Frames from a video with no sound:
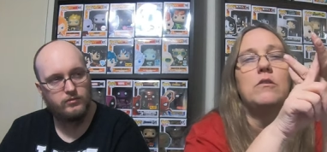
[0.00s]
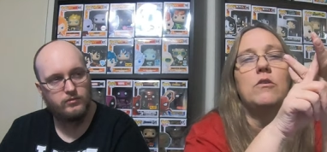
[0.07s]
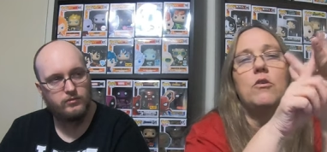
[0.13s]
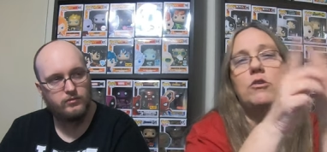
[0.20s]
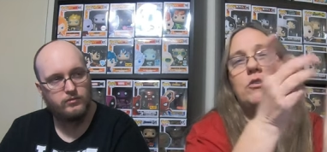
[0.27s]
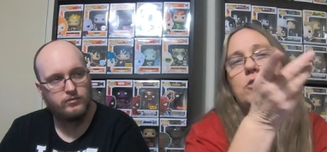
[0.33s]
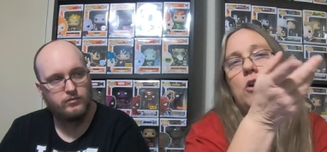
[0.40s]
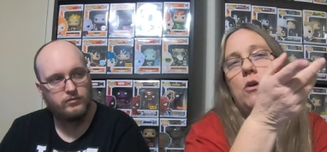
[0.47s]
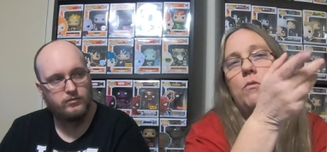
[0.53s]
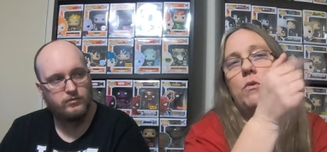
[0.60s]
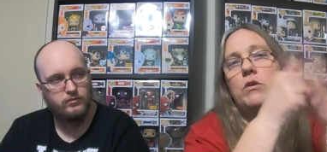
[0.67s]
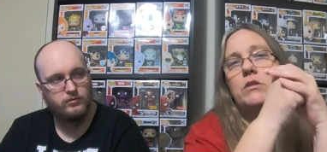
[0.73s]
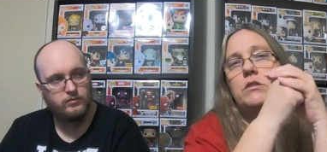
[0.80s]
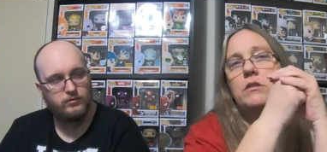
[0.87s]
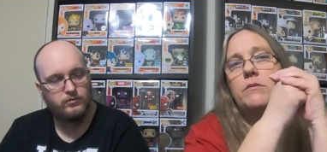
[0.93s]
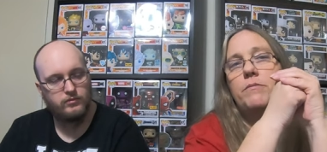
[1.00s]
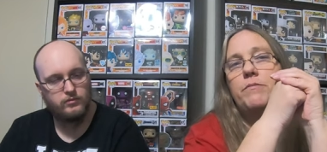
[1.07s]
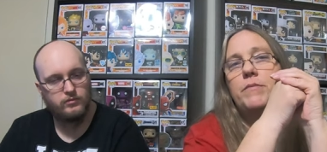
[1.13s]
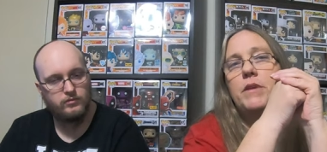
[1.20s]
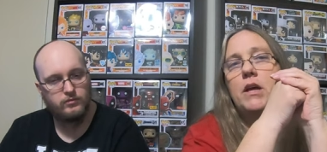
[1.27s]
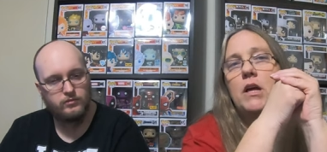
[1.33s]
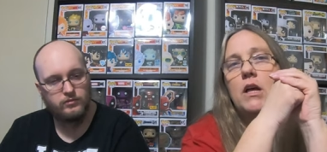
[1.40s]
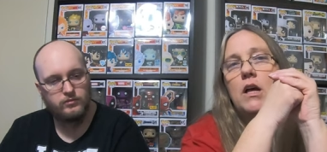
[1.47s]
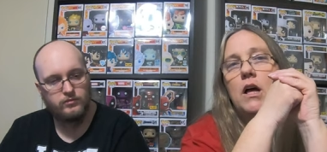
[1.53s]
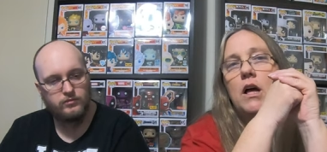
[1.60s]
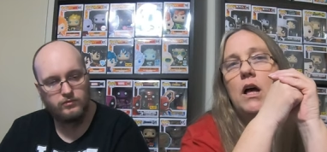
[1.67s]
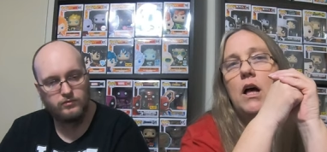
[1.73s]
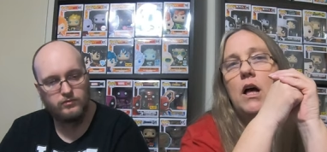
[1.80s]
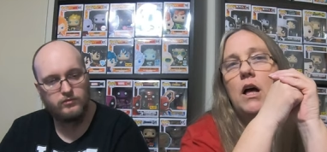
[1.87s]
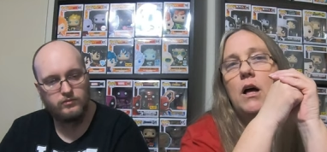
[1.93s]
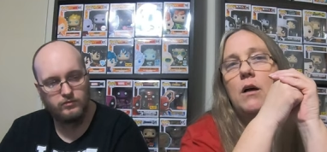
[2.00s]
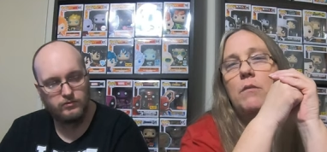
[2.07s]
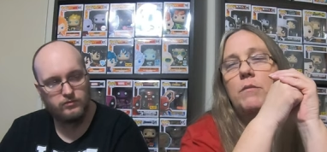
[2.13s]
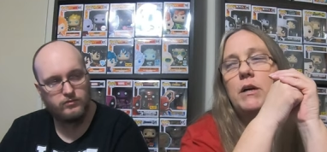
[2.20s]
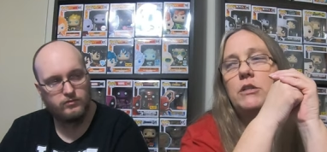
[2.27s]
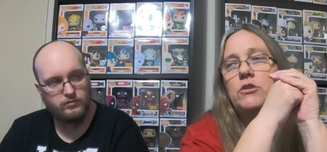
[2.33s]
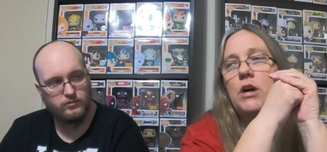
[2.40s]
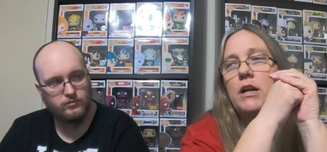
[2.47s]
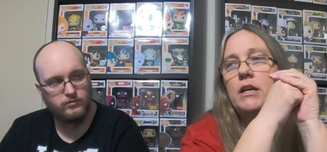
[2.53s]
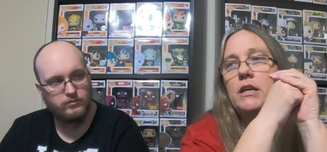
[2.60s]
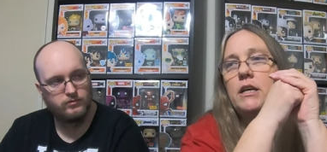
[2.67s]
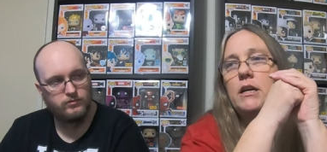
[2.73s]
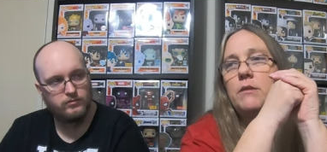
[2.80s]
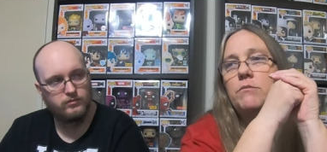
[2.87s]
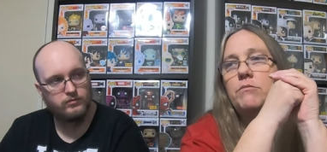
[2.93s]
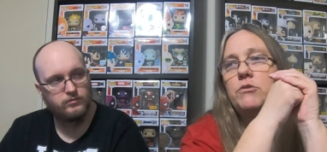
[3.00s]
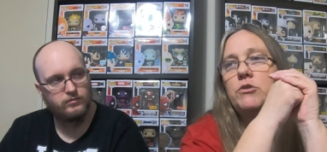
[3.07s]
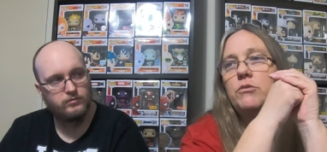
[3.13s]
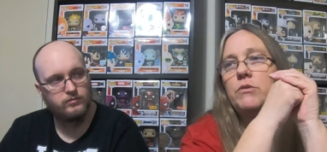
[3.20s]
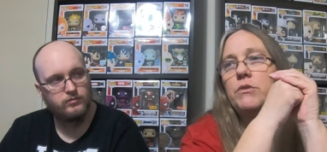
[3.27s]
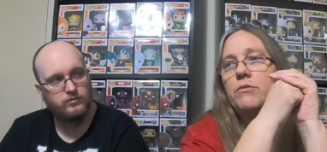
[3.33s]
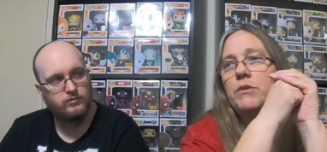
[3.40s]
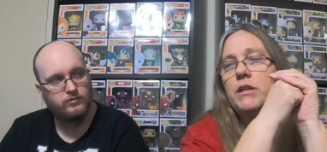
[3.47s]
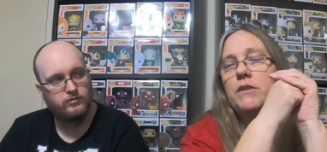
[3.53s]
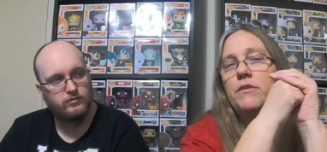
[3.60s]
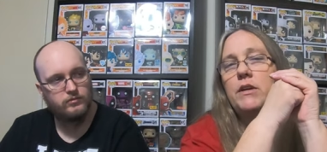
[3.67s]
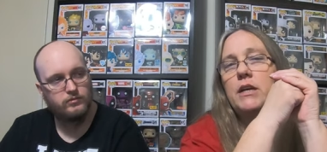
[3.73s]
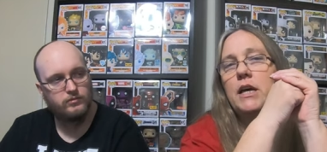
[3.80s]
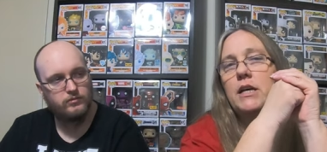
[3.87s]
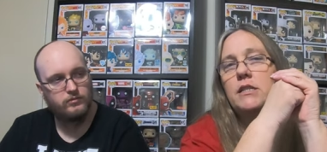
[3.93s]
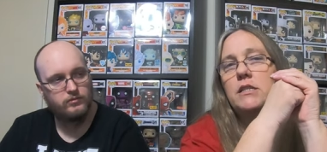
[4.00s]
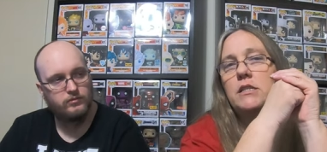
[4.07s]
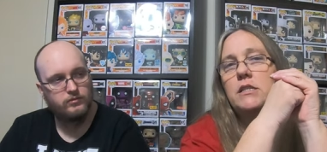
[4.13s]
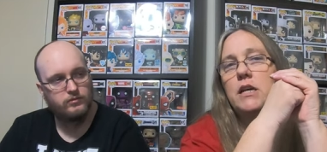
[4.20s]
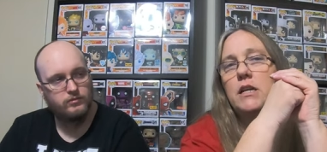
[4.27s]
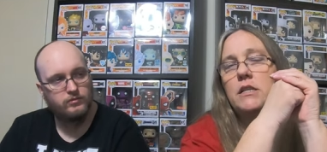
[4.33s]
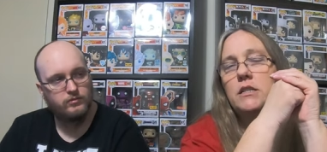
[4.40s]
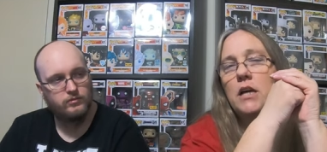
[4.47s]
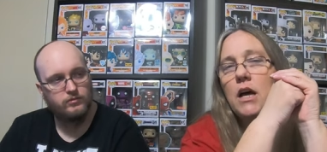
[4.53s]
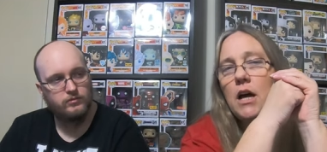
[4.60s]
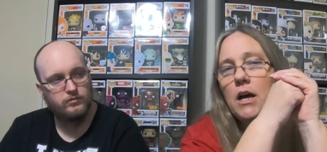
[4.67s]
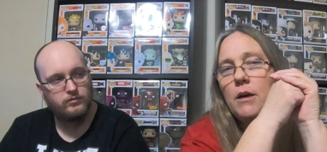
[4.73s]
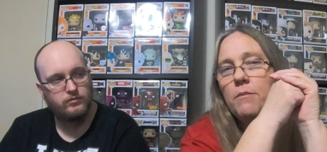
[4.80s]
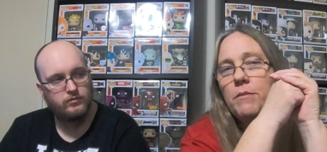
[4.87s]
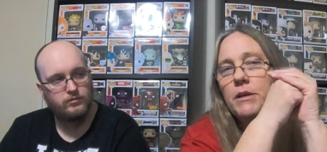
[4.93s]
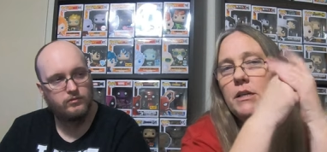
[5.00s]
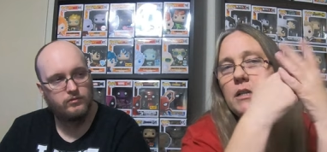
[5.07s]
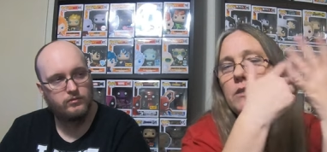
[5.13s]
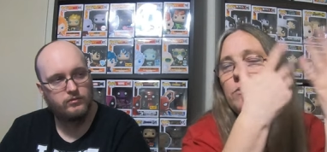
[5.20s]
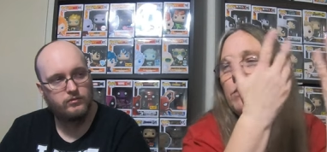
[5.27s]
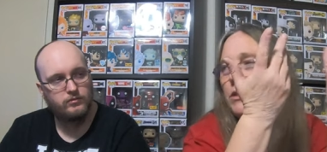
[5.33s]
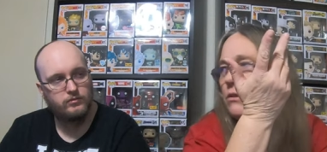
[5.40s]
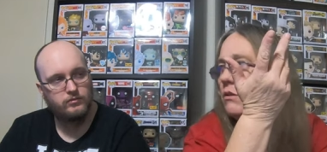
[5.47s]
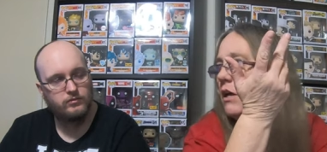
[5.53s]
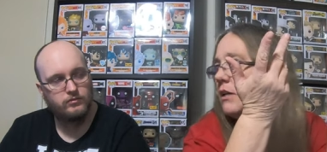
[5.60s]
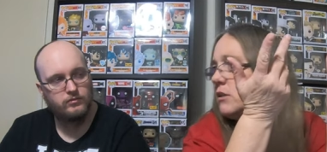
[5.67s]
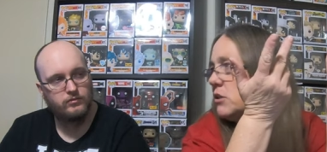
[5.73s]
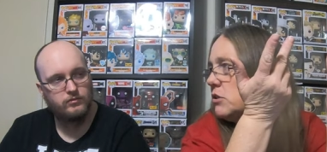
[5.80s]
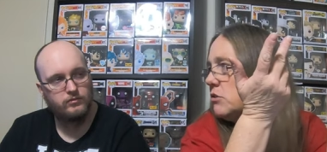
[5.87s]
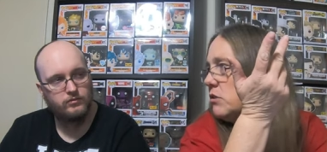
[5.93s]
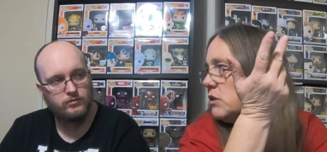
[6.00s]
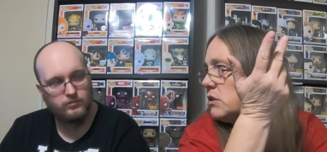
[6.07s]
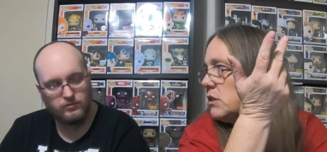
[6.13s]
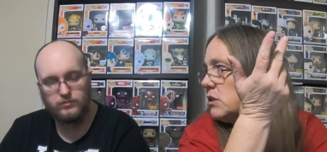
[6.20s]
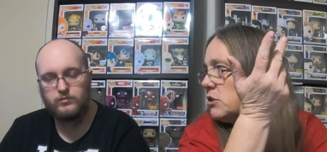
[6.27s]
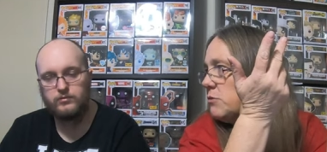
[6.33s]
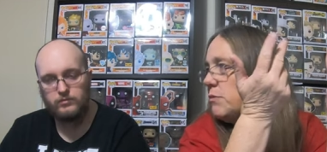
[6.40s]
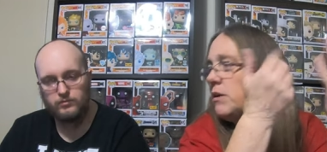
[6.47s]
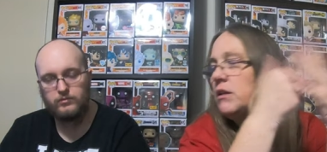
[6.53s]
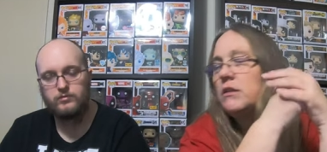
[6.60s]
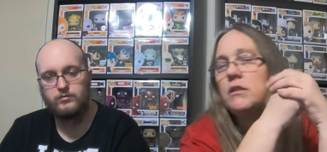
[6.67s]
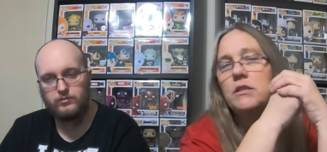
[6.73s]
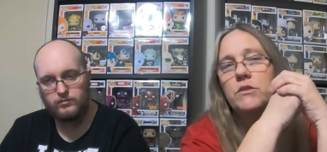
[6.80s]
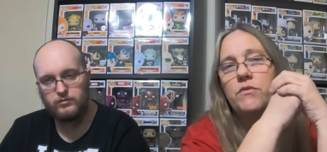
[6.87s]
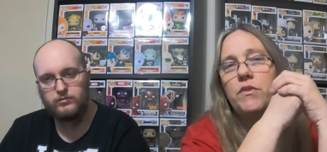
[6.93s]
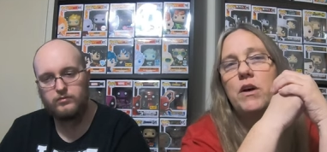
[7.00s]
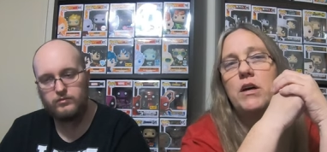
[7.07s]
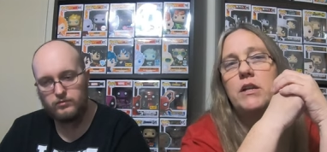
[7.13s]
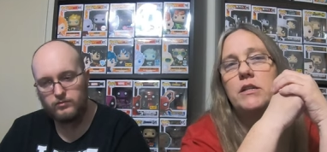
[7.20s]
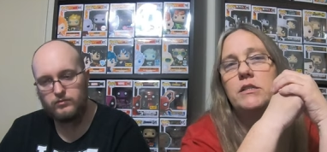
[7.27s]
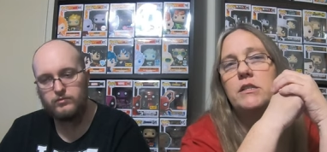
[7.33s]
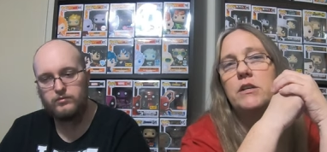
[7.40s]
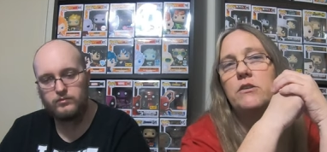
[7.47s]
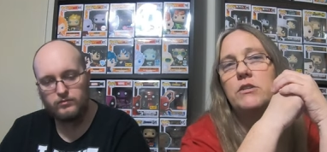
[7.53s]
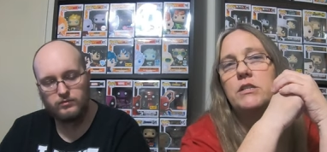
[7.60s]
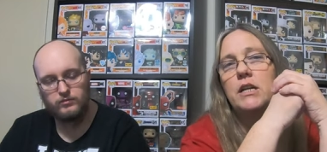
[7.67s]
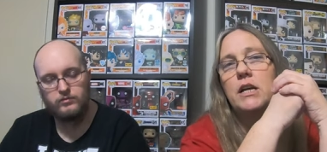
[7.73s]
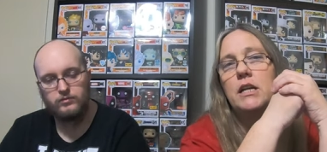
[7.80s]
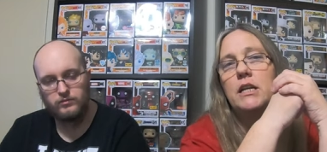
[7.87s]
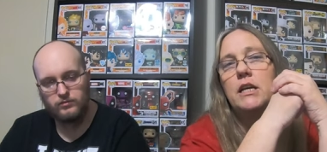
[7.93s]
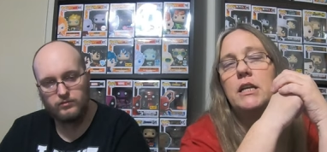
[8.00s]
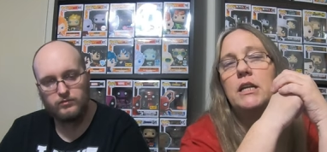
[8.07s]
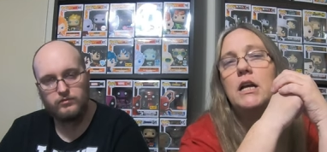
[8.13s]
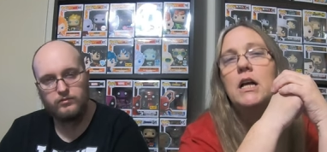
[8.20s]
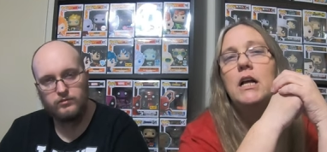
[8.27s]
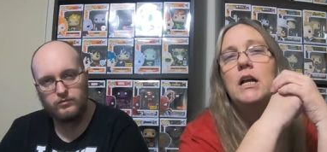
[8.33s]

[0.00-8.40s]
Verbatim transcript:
Speaker 1: or Star Wars. Um, I try to keep two or three different cases at a time because we do like to do this each month. It's fun. It's entertaining.